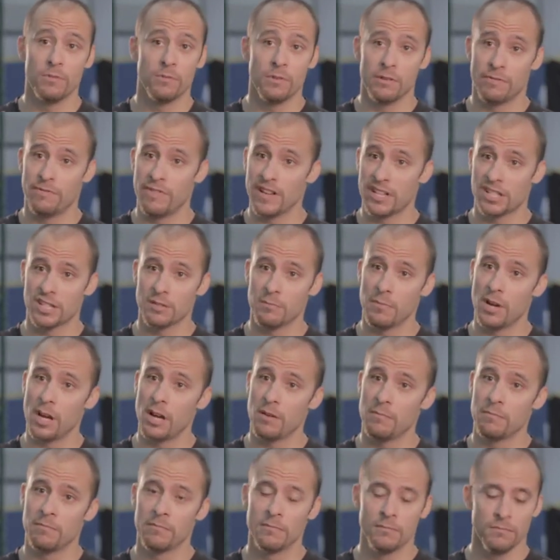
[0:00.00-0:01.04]
We fix them
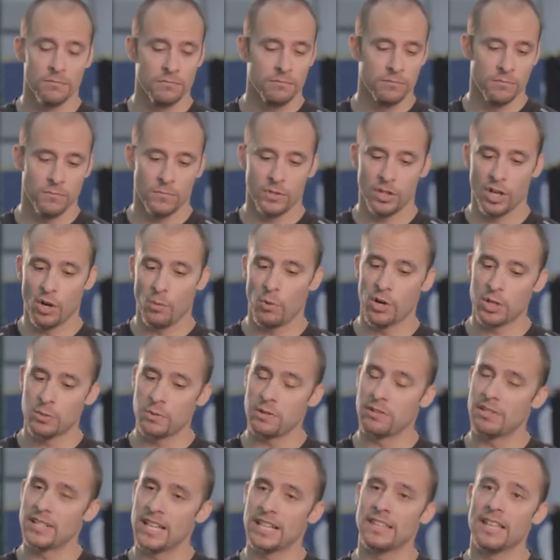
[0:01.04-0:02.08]
up. Once
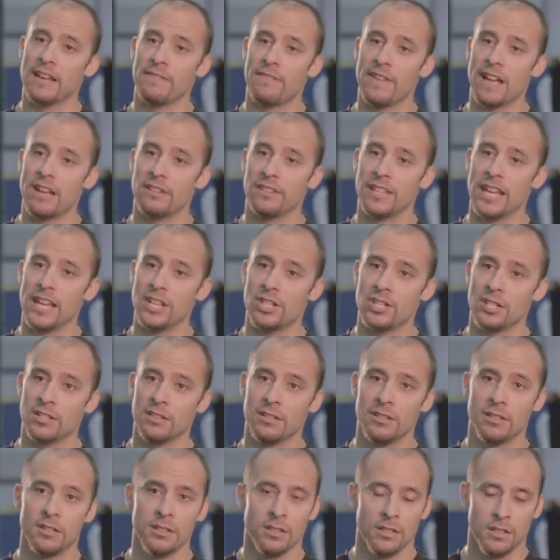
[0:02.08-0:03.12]
we set that foundation,
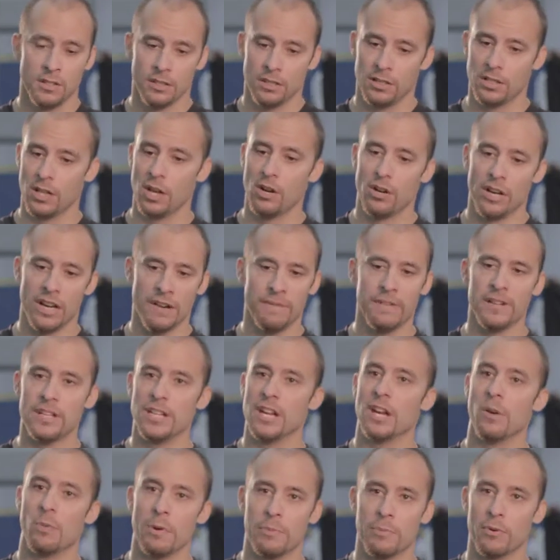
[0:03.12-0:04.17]
every
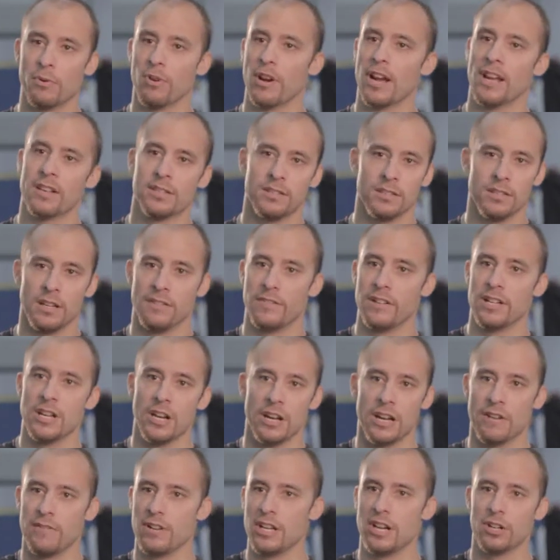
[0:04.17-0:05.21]
year we progress, every
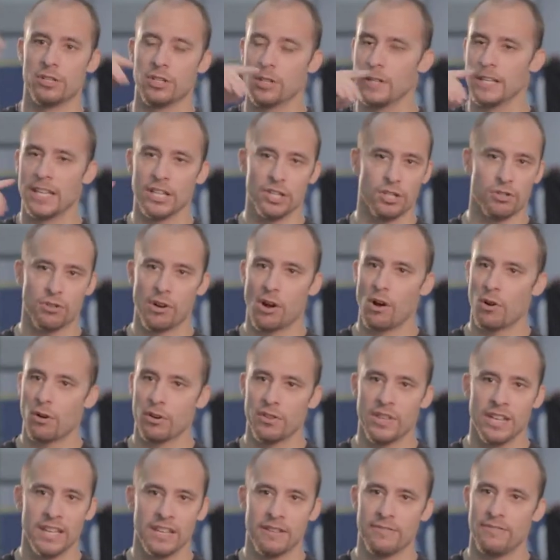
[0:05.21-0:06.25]
year. So they get
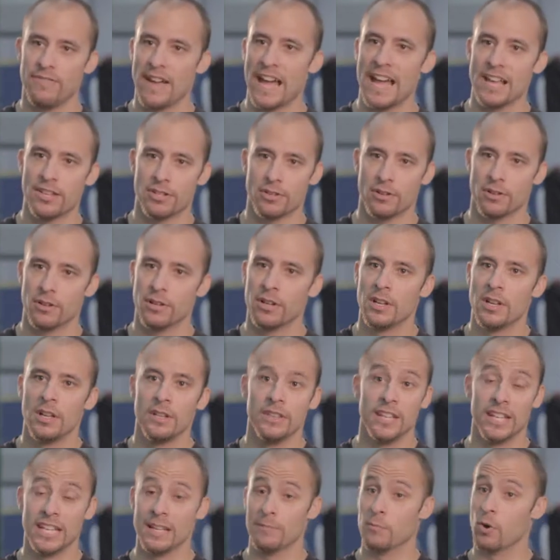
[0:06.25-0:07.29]
stronger, they get faster,
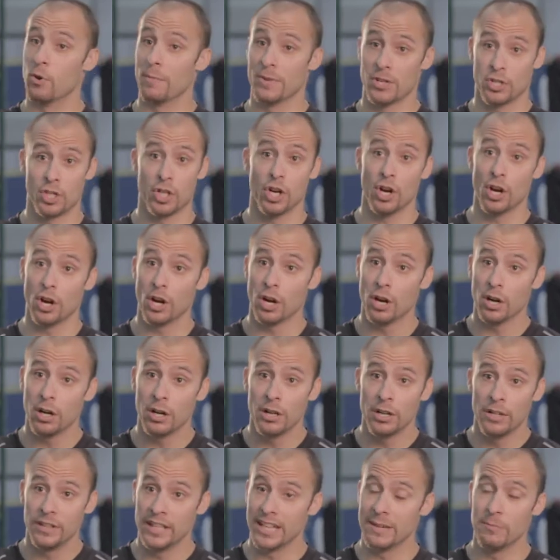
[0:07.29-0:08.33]
they get more mature,
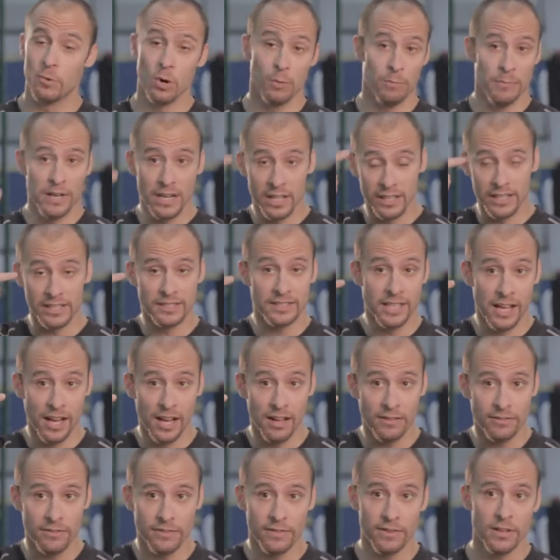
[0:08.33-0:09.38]
they get more mentally
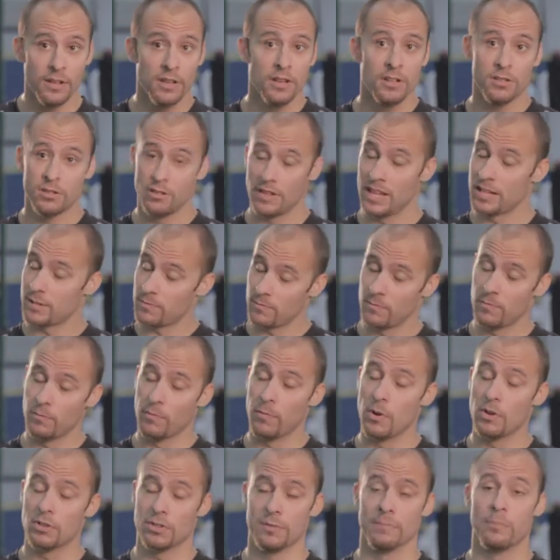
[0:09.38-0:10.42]
tough. So that's the
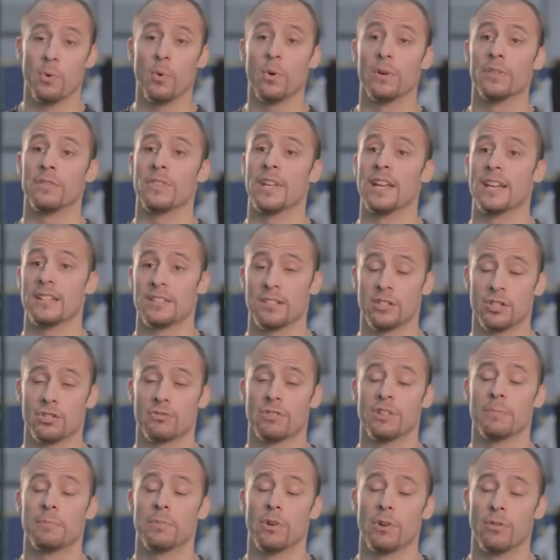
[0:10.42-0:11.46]
most important things in a
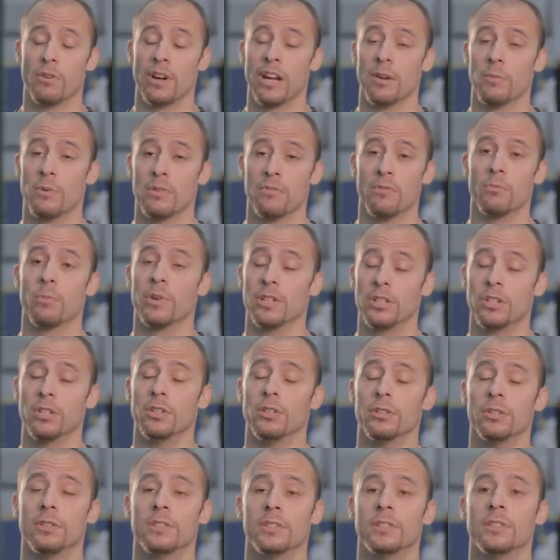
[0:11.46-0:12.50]
strength program we
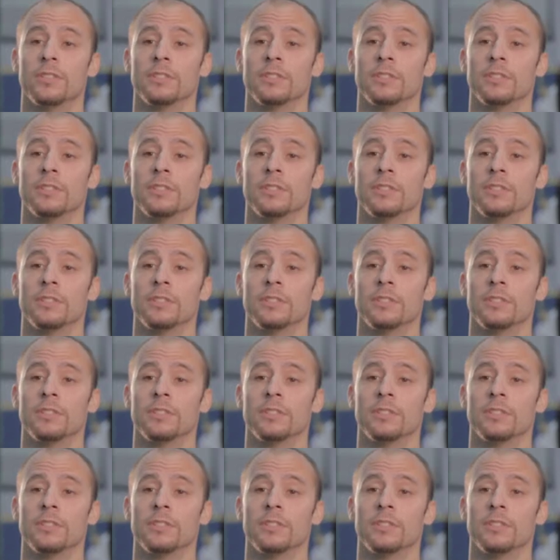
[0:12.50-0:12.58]
do.